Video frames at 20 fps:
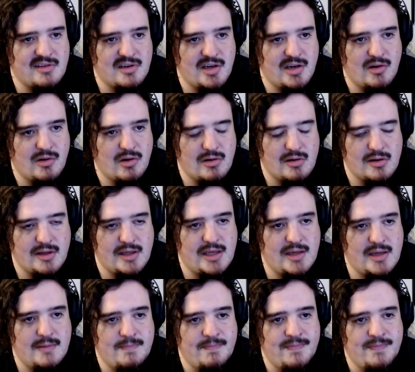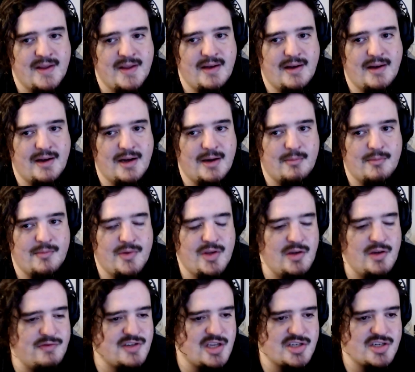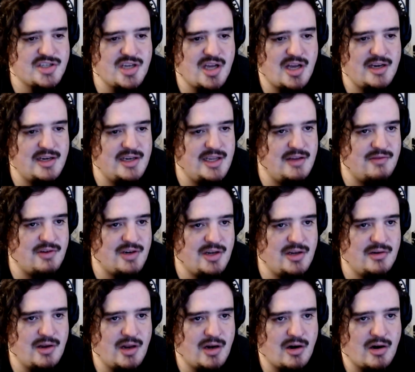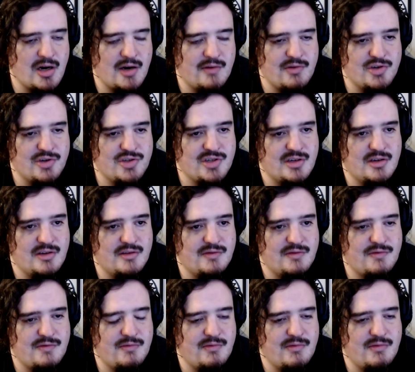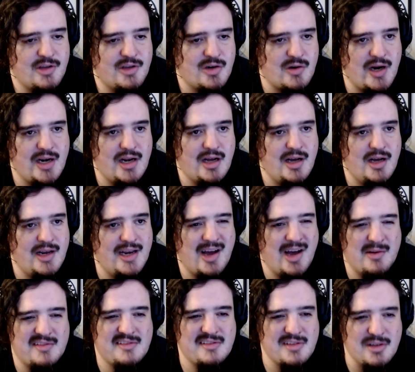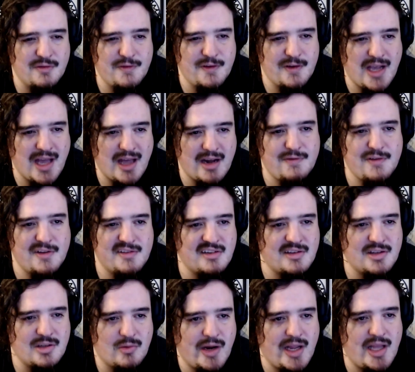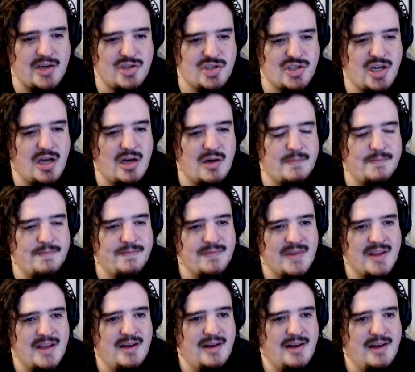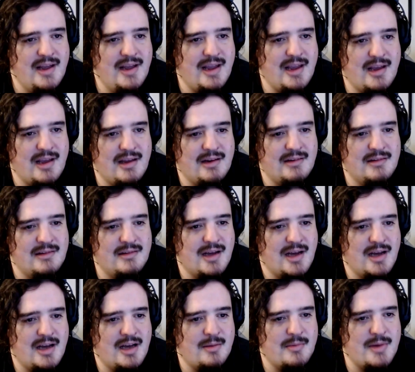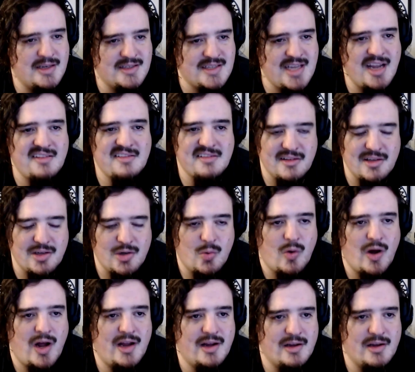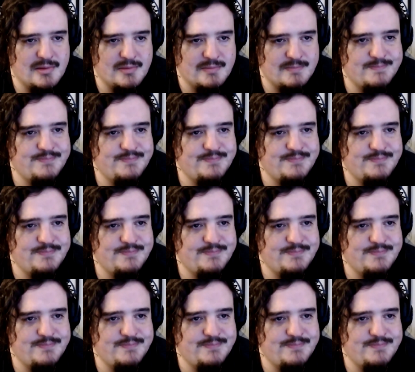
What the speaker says: here early. You've touched on, even in our coverage of The Great Hunt, how it still kind of feels like the Rand show. And it takes a little while